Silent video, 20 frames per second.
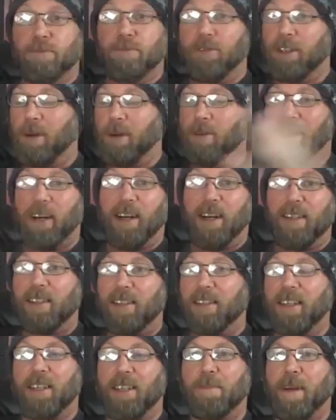someone in a
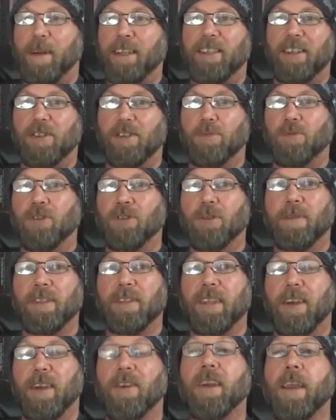6x6 room and
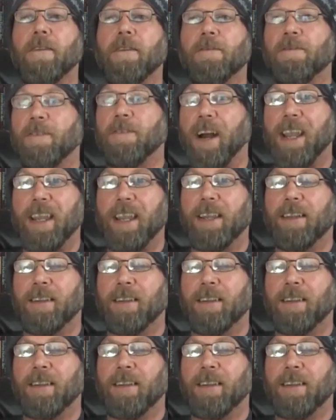say, okay, fight.